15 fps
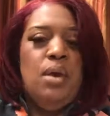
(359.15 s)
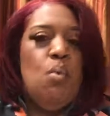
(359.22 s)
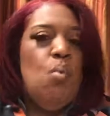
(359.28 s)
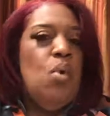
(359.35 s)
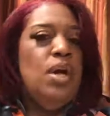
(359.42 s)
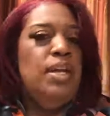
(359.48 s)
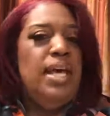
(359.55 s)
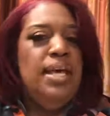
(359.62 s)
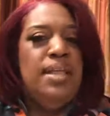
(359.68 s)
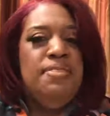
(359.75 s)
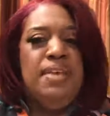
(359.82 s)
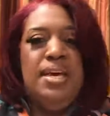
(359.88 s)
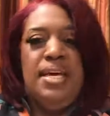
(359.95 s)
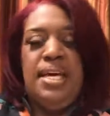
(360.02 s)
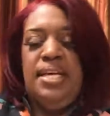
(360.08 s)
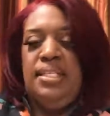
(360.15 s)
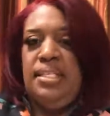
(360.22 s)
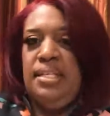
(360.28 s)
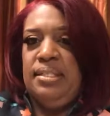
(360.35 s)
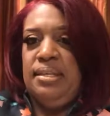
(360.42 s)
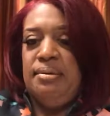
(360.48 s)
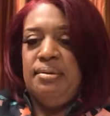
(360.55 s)
and one thing hits
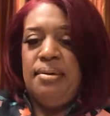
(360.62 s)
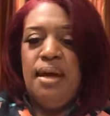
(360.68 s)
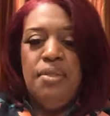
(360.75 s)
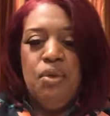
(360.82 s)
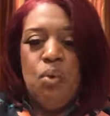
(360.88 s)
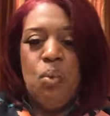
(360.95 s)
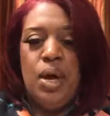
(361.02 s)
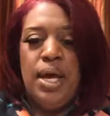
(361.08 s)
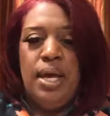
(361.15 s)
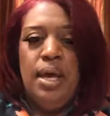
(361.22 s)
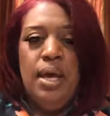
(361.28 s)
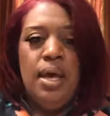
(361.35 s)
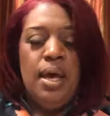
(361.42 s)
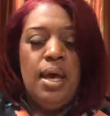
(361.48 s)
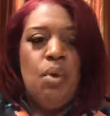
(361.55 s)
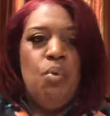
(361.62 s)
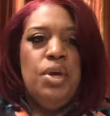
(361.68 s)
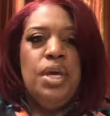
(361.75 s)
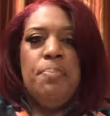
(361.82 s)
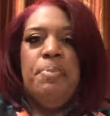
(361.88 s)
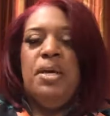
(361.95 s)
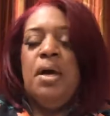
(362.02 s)
us another way, and we
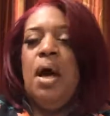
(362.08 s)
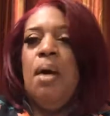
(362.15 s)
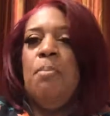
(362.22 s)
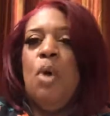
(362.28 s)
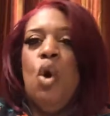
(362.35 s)
become